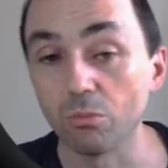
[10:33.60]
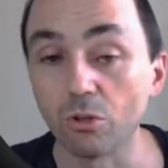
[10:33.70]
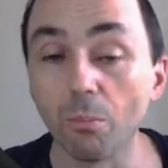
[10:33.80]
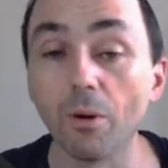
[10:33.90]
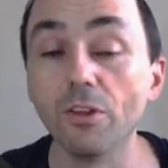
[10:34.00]

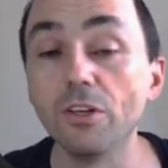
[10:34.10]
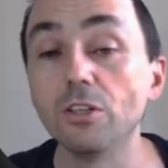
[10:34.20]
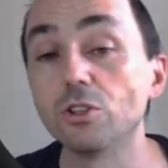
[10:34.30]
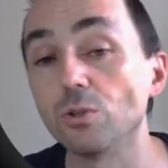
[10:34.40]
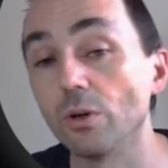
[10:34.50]
the money
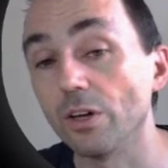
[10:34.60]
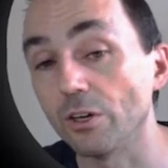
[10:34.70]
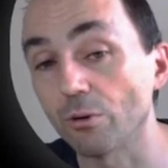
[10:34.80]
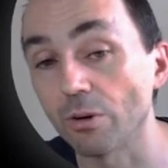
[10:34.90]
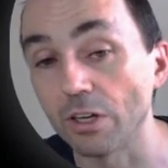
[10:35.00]
should
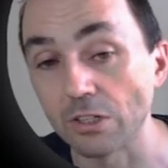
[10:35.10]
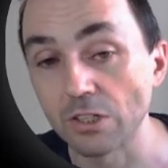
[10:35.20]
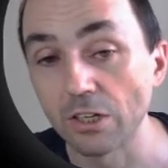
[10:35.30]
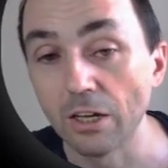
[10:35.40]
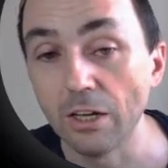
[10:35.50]
increase.